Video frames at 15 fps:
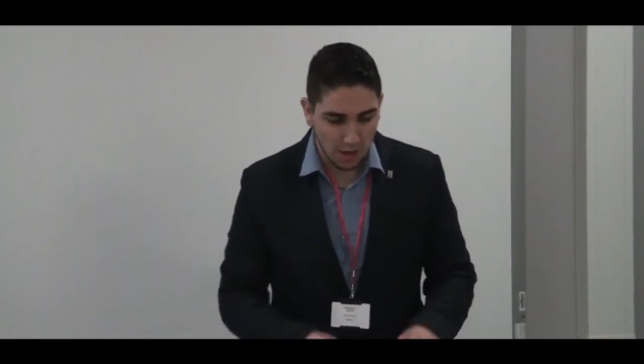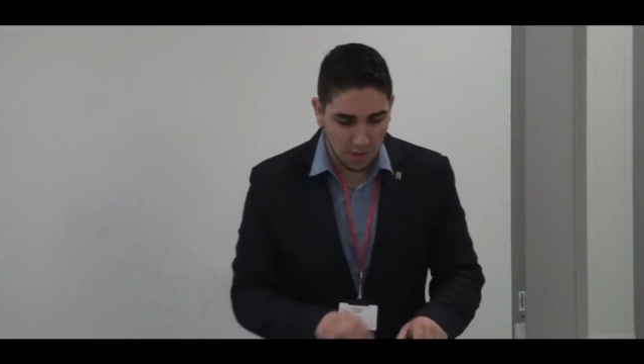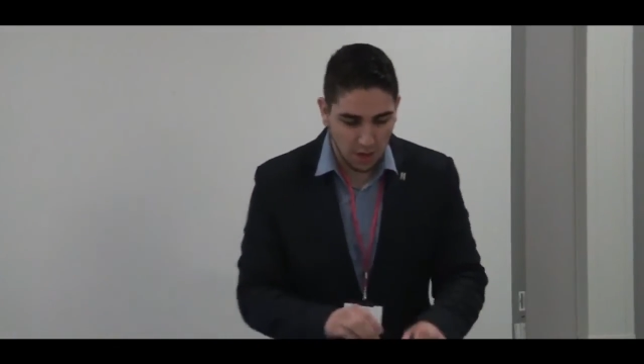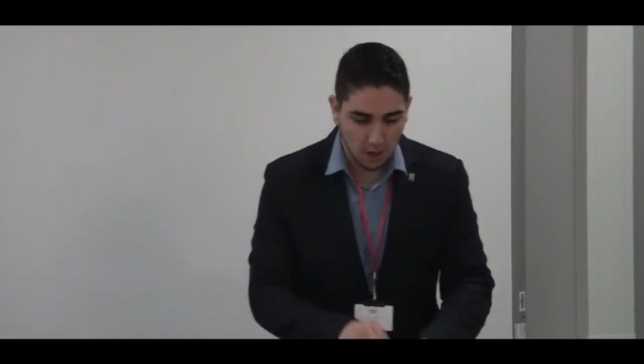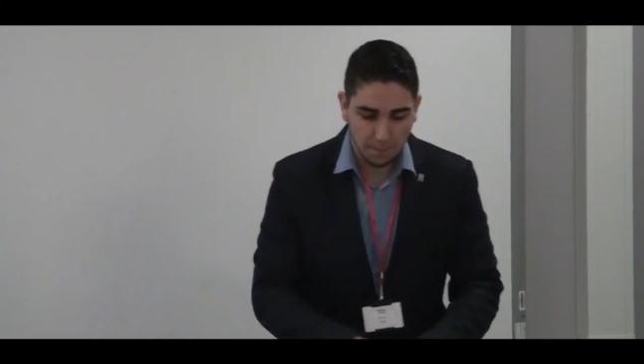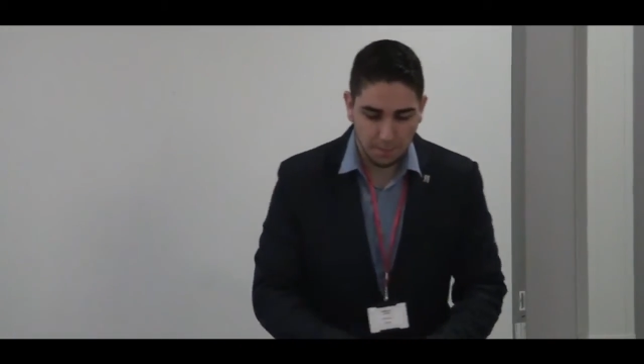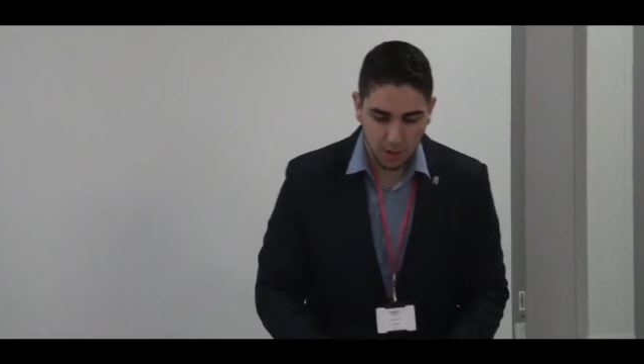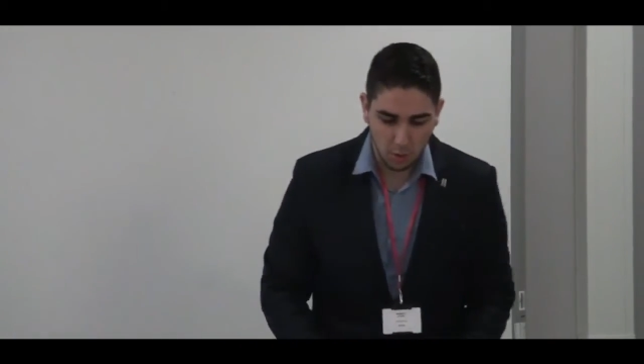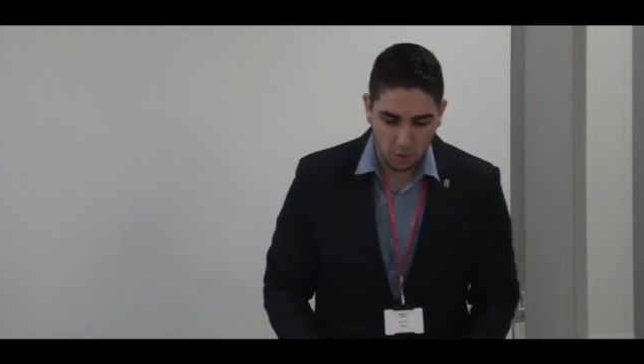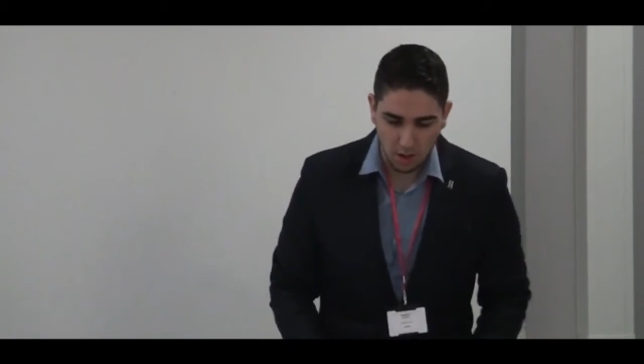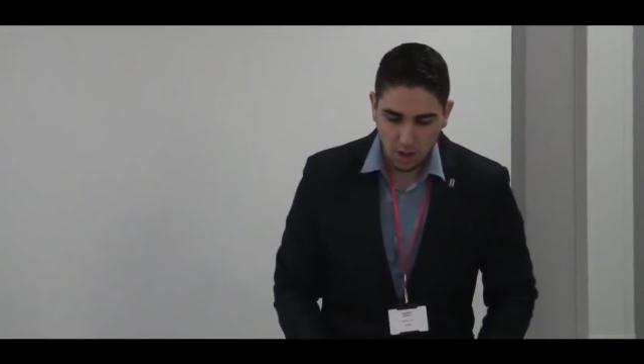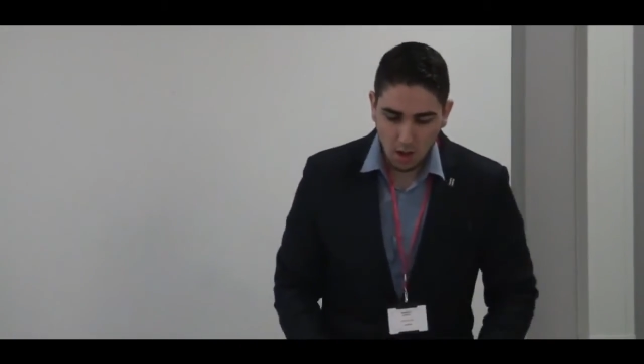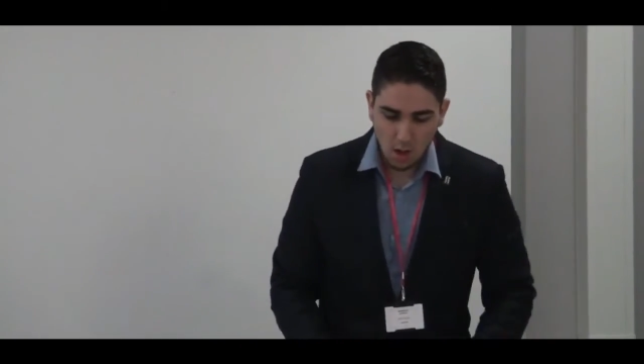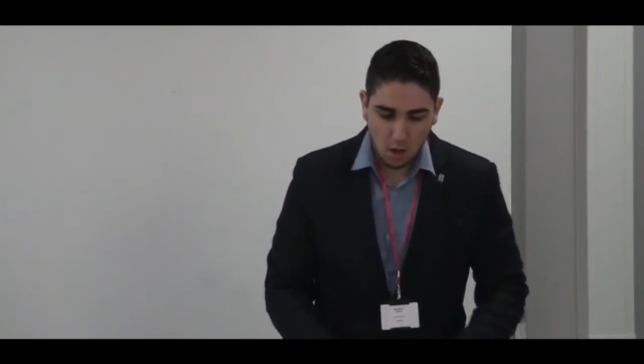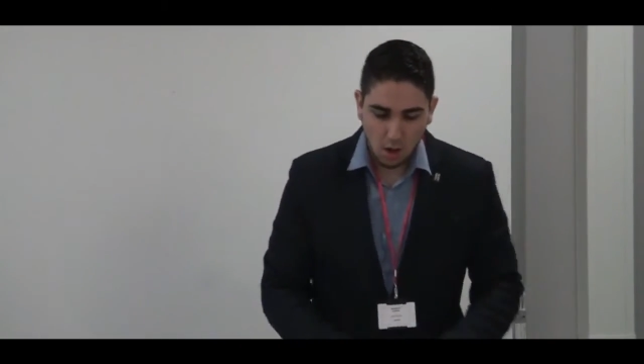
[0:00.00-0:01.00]
on the
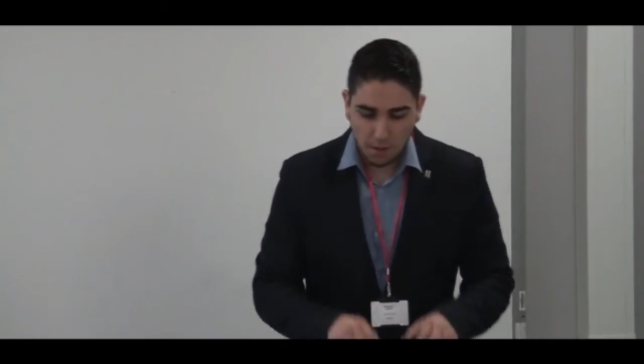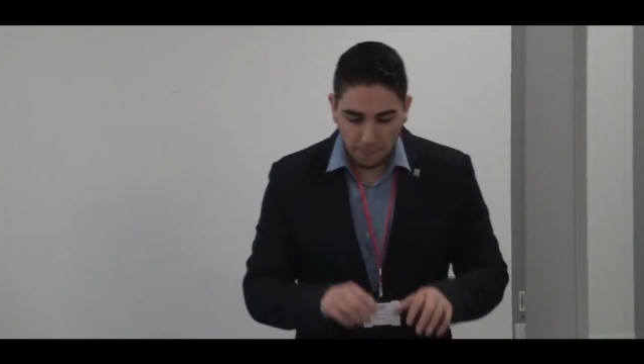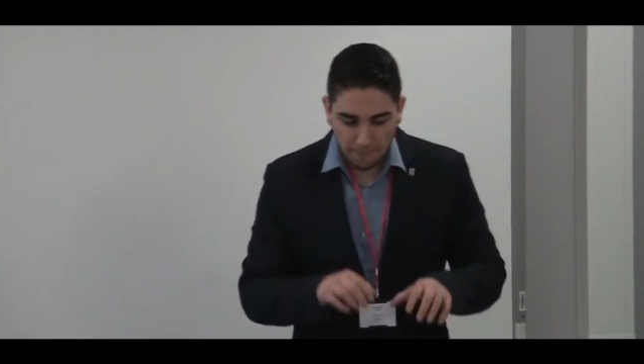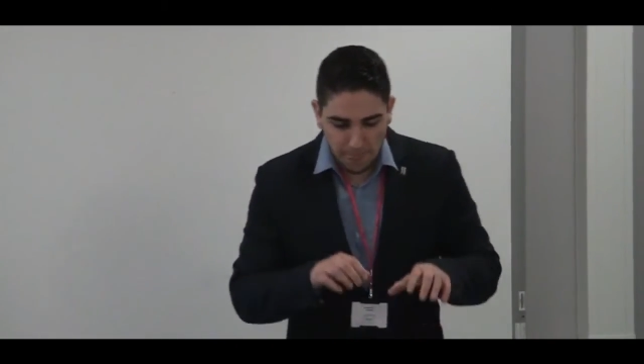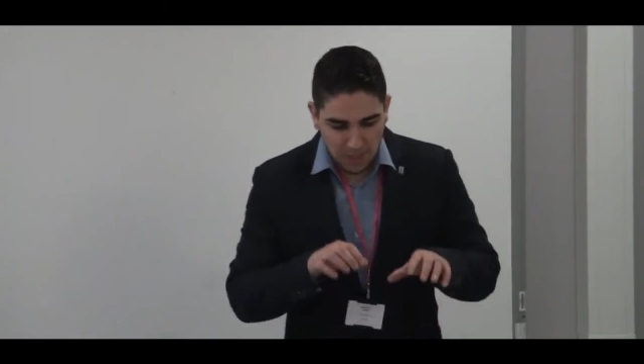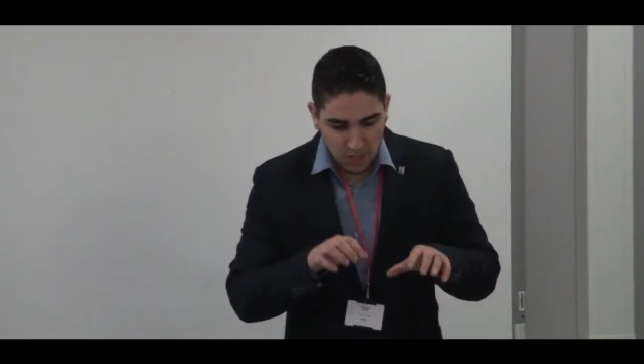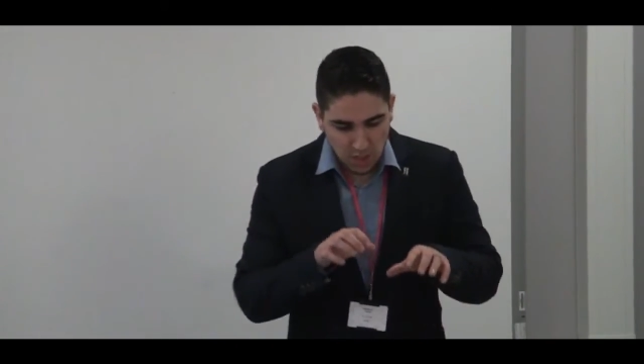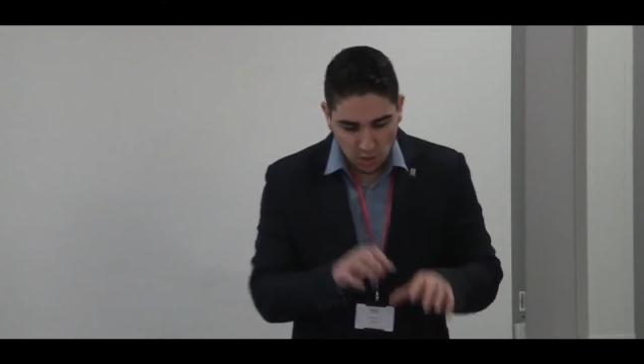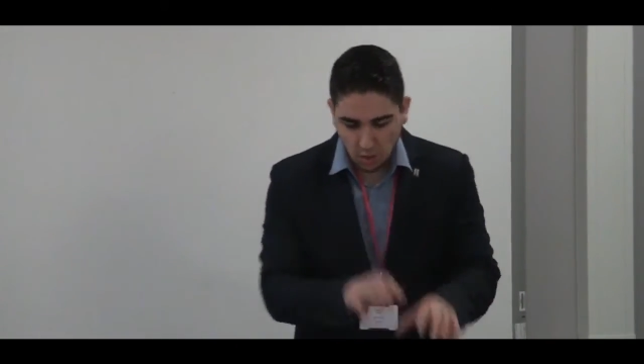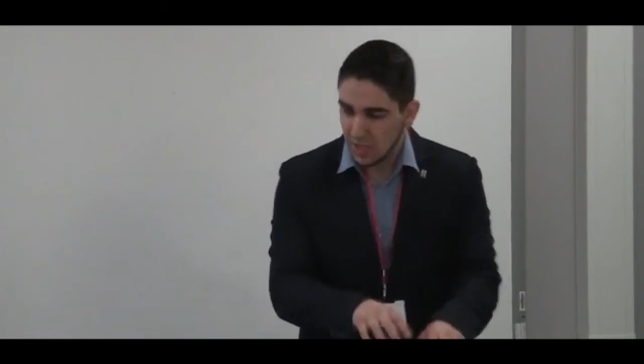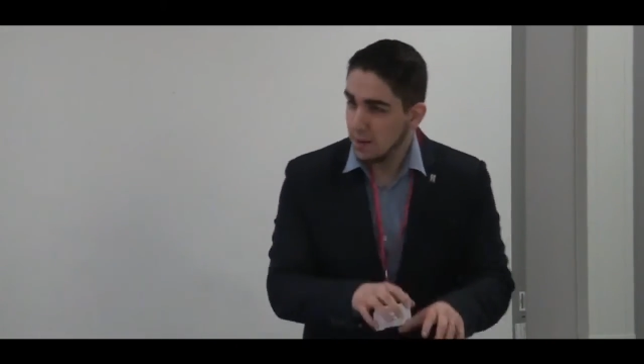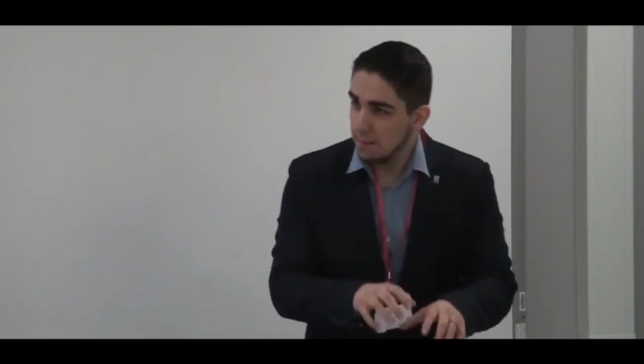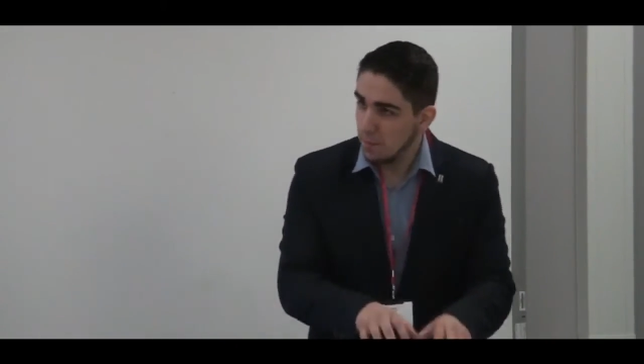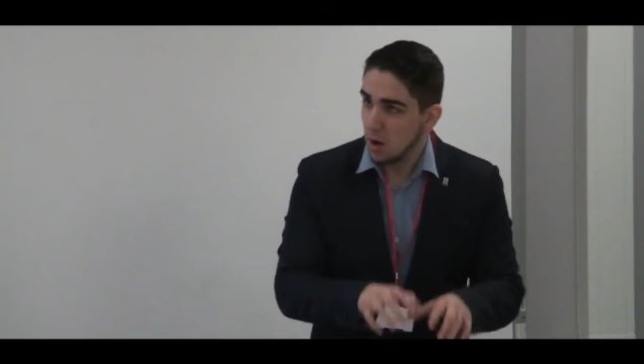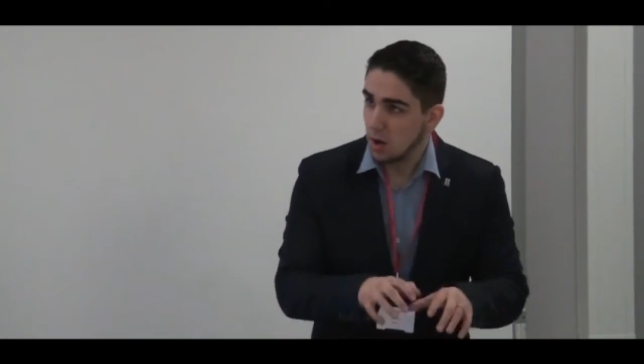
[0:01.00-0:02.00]
computer
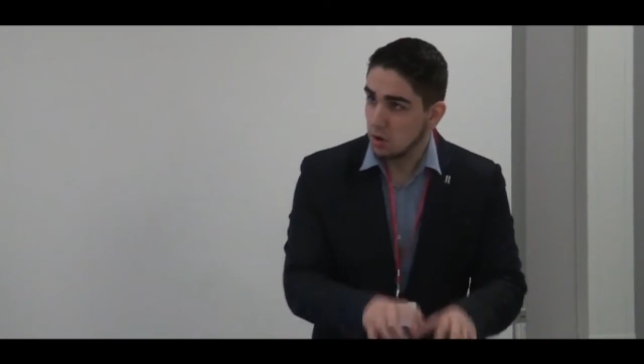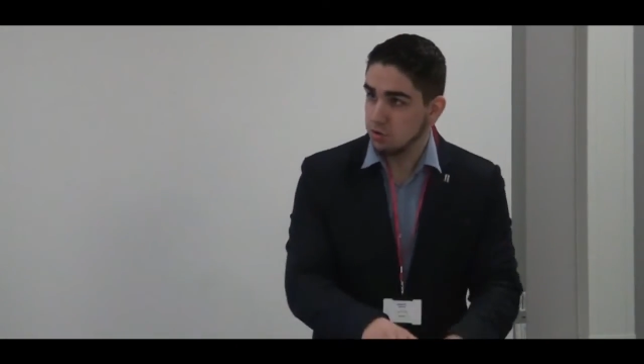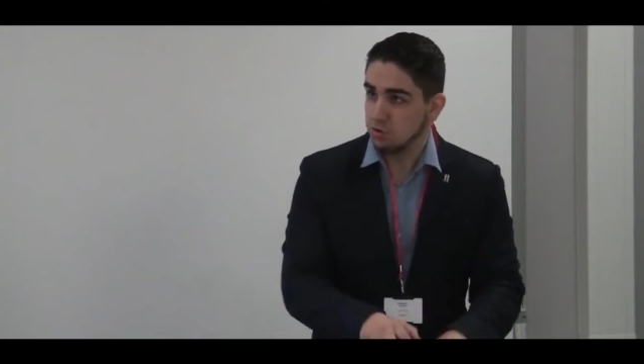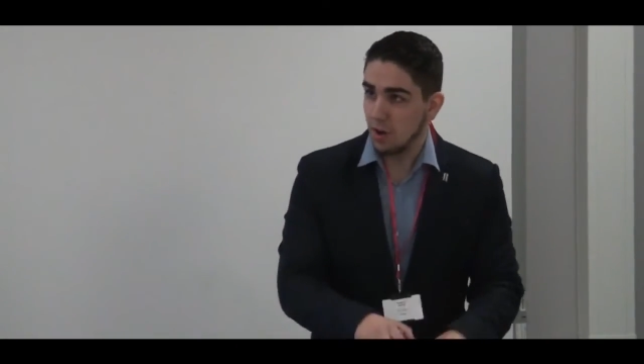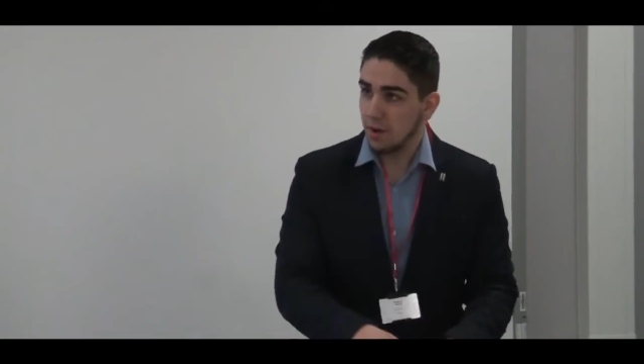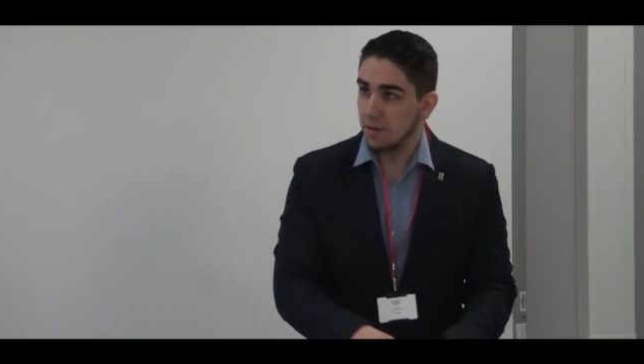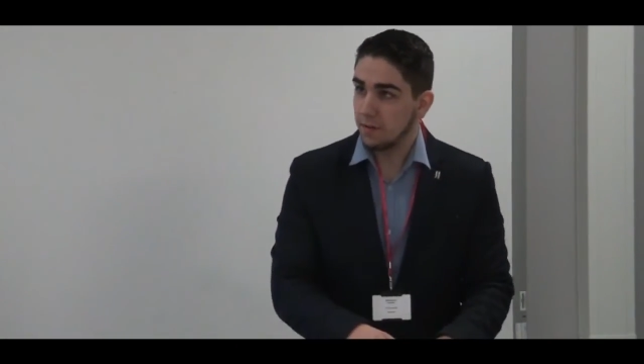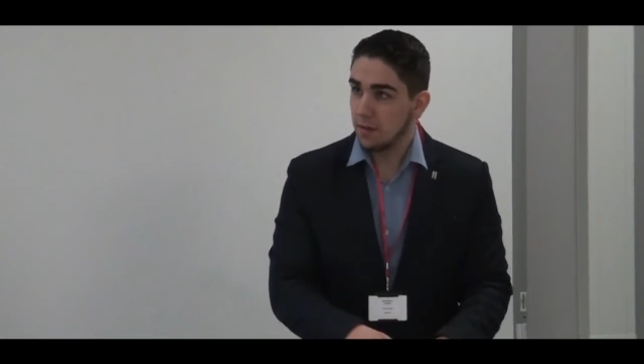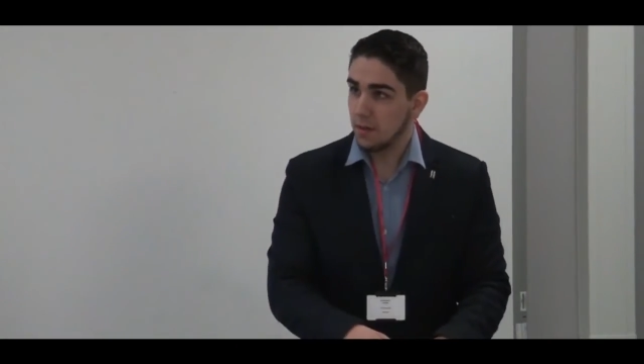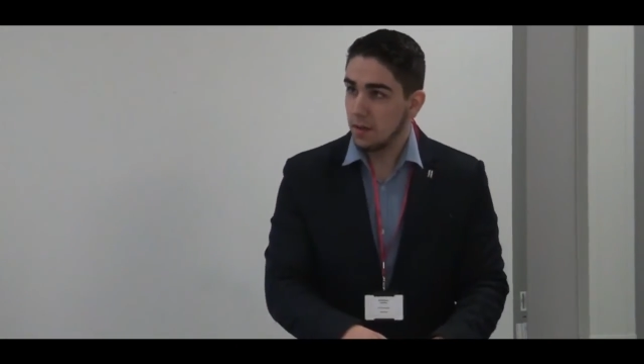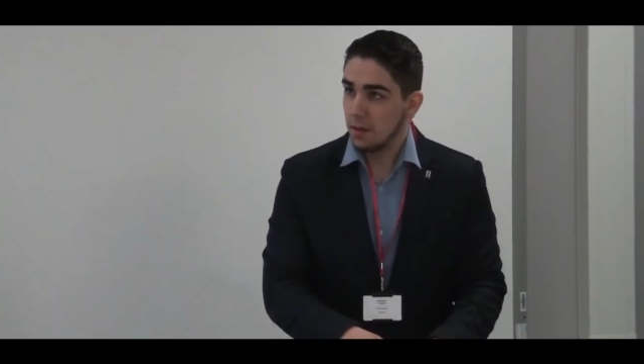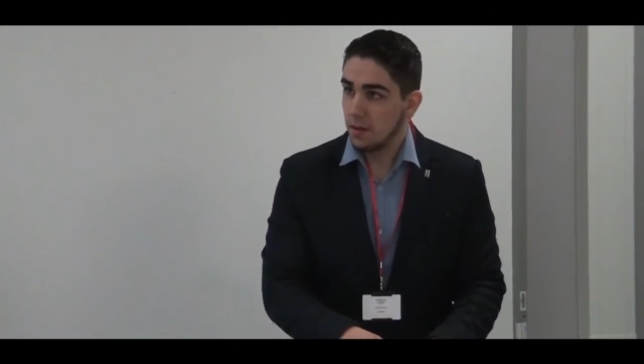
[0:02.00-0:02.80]
studying my craft.